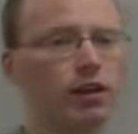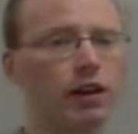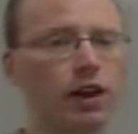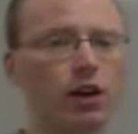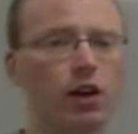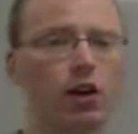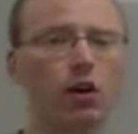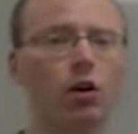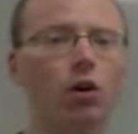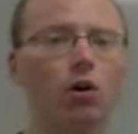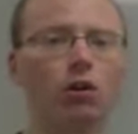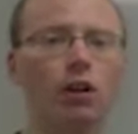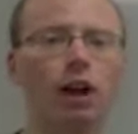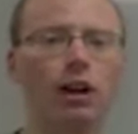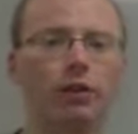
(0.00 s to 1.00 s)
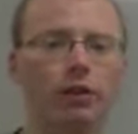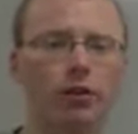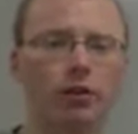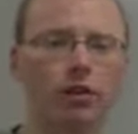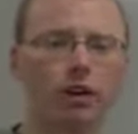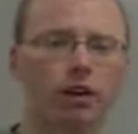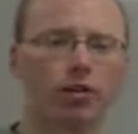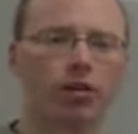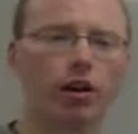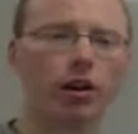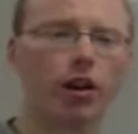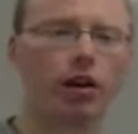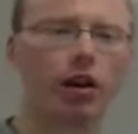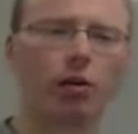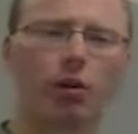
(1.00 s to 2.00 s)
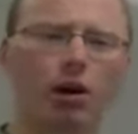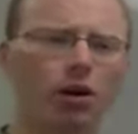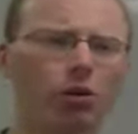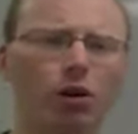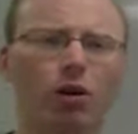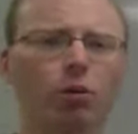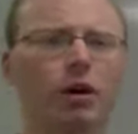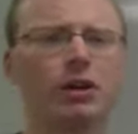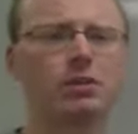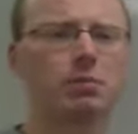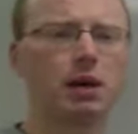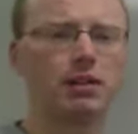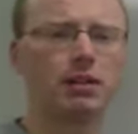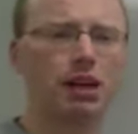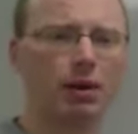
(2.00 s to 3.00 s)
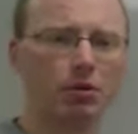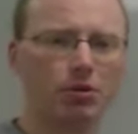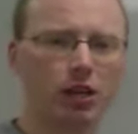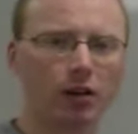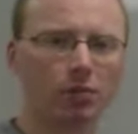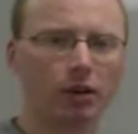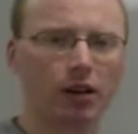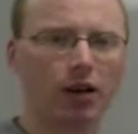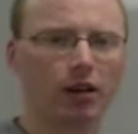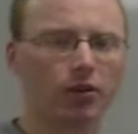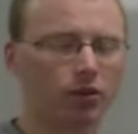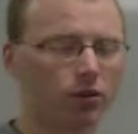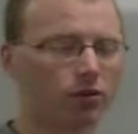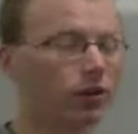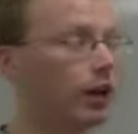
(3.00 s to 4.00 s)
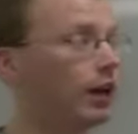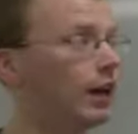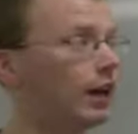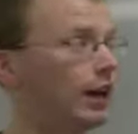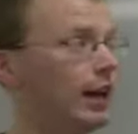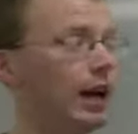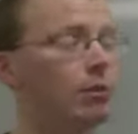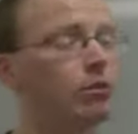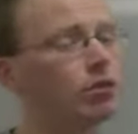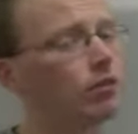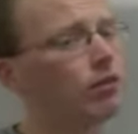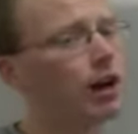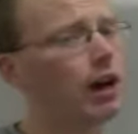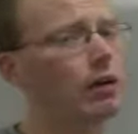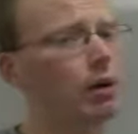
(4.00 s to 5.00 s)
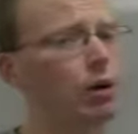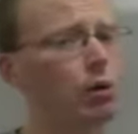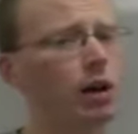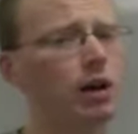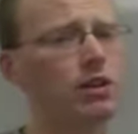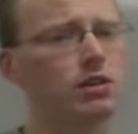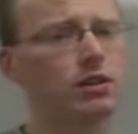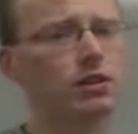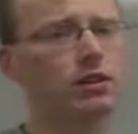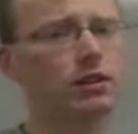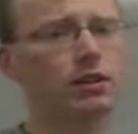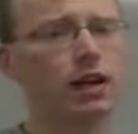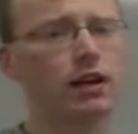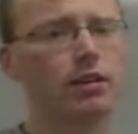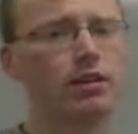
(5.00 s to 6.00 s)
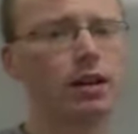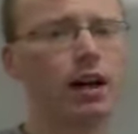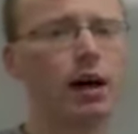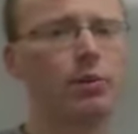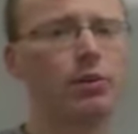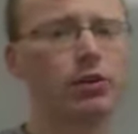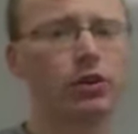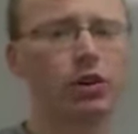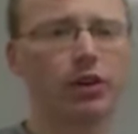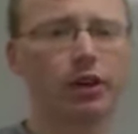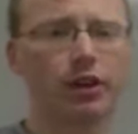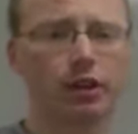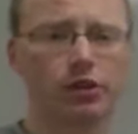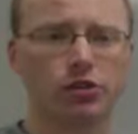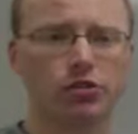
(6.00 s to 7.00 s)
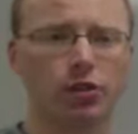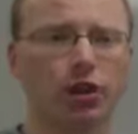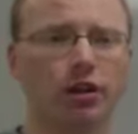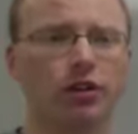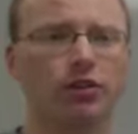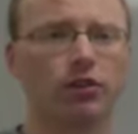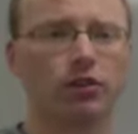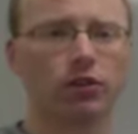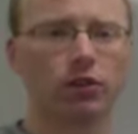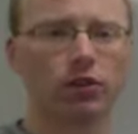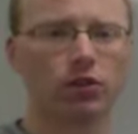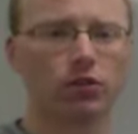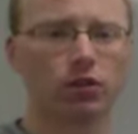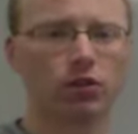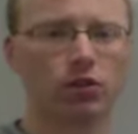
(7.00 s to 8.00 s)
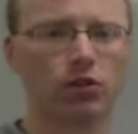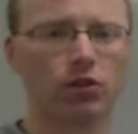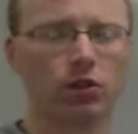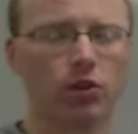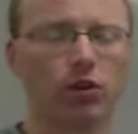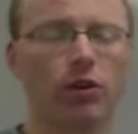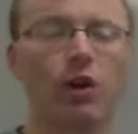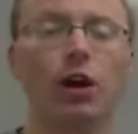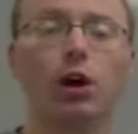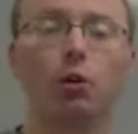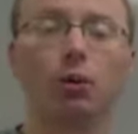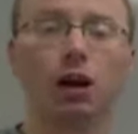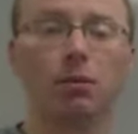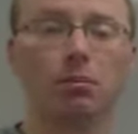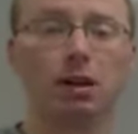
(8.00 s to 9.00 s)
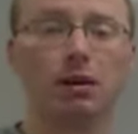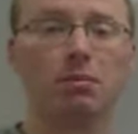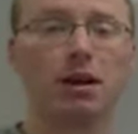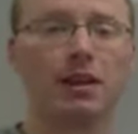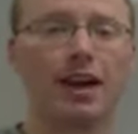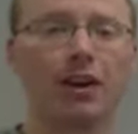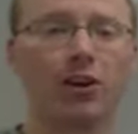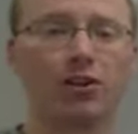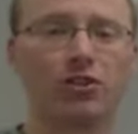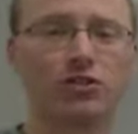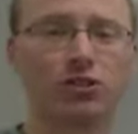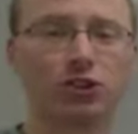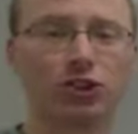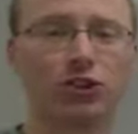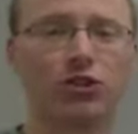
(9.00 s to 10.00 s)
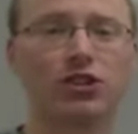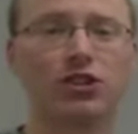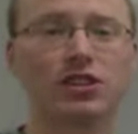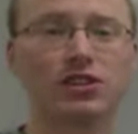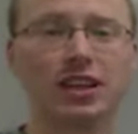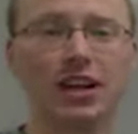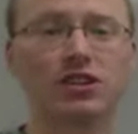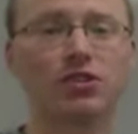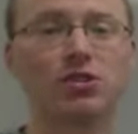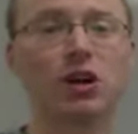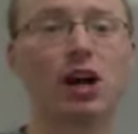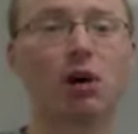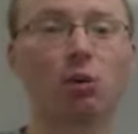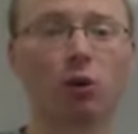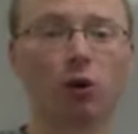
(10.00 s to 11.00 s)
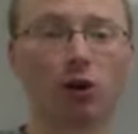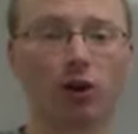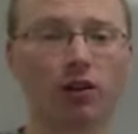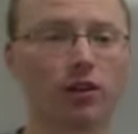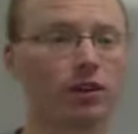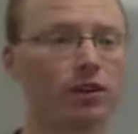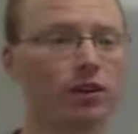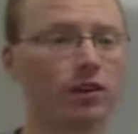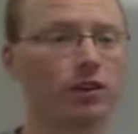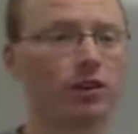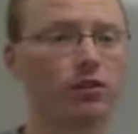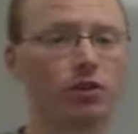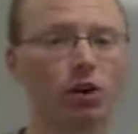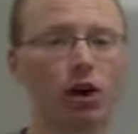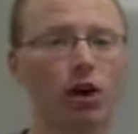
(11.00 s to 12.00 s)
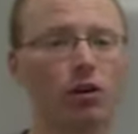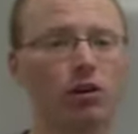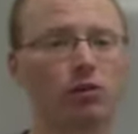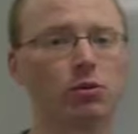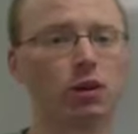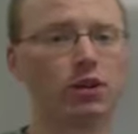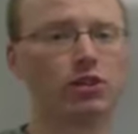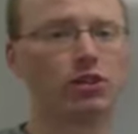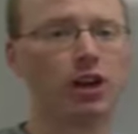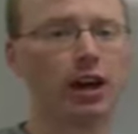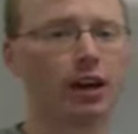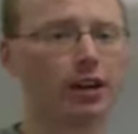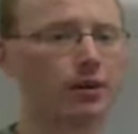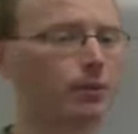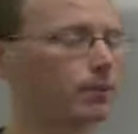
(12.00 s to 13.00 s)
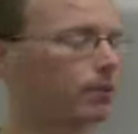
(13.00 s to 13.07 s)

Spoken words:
And I know a lot of you are thinking right now, I don't want to waste my time and check my answers. In absolute value equations, a lot of times you're going to get extraneous solutions, or what I mean by that are solutions that do not work. So you always want to check.